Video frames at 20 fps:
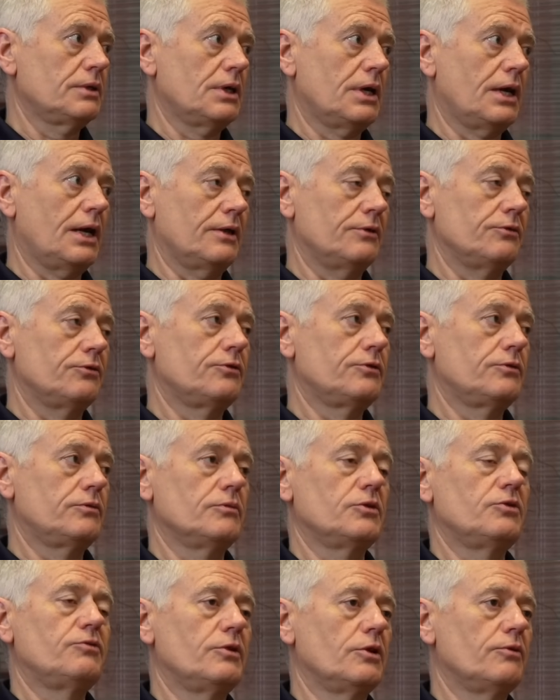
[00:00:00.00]
Mm. And
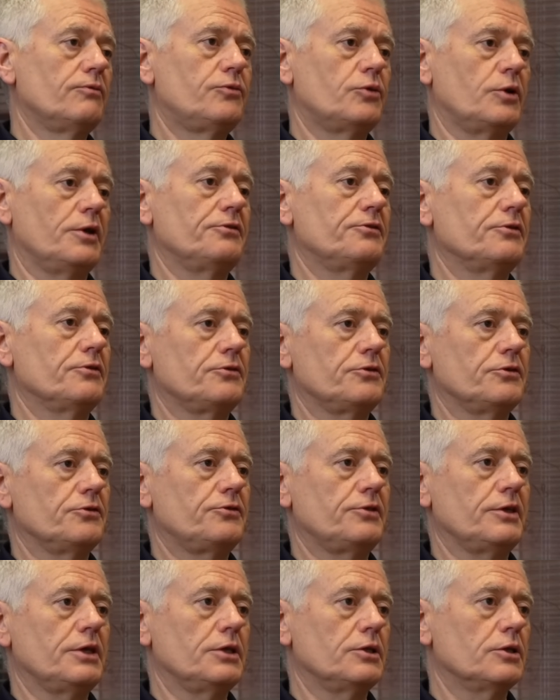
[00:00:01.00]
for instance, to
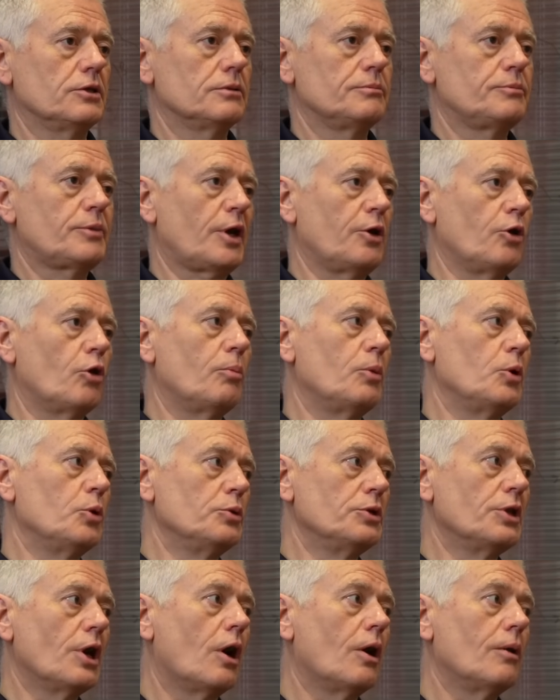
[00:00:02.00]
see the pale
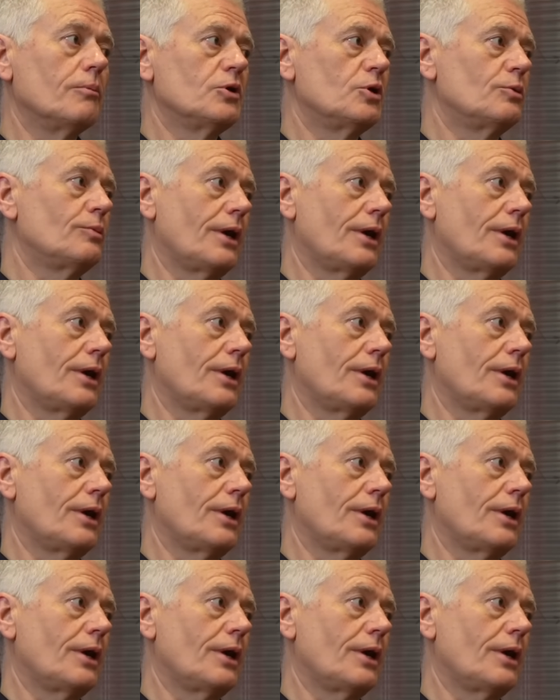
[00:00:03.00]
blue dot